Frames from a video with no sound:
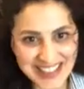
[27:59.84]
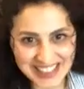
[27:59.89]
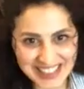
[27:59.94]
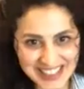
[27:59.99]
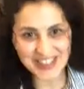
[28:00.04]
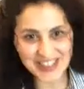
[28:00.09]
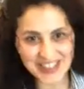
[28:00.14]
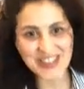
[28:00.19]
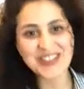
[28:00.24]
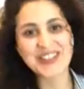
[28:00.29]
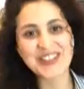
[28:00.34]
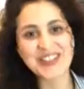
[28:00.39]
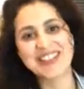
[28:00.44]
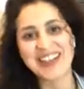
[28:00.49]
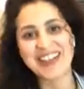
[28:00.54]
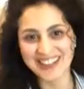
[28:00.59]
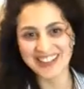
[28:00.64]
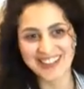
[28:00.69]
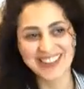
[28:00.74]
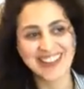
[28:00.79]
not to
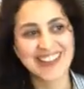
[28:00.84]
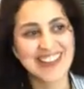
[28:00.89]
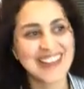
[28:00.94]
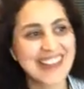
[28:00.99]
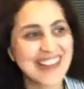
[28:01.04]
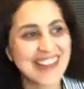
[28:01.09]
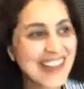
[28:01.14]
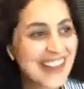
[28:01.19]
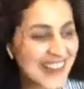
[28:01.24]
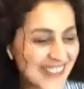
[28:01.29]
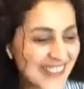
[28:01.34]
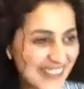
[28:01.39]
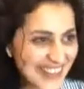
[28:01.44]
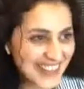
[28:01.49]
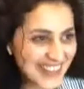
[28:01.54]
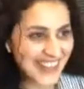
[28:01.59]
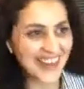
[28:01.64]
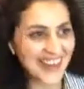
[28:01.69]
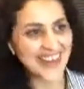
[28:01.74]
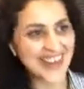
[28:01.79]
start with the
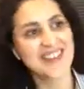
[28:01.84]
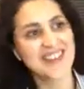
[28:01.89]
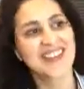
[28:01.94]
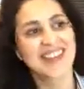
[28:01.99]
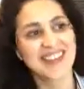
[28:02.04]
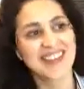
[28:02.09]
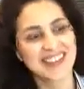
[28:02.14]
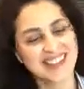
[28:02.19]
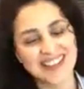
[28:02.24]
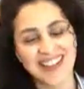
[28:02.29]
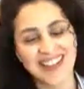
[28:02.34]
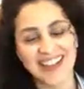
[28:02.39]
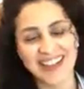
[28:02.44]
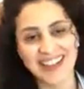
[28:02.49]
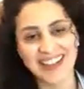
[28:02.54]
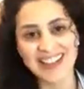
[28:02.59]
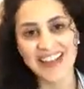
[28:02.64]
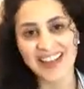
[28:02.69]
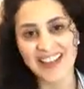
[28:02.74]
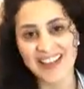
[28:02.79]
heart, because
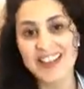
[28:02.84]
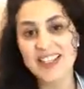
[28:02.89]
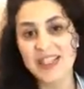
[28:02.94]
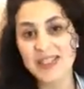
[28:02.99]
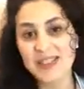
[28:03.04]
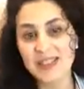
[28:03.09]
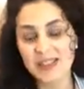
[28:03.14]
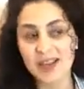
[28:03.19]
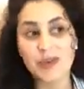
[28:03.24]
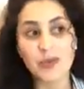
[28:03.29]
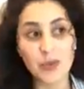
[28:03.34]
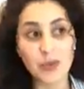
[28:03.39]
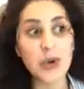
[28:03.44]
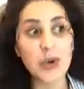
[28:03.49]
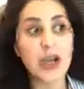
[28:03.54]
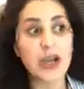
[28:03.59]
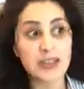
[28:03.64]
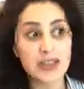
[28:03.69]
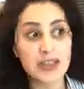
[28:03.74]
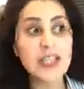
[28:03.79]

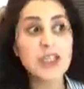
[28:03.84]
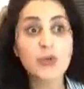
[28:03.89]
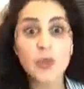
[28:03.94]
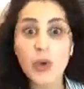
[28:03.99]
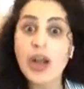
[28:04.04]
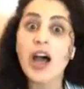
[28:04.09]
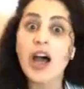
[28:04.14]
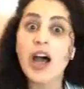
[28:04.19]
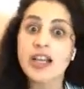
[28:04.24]
this is where I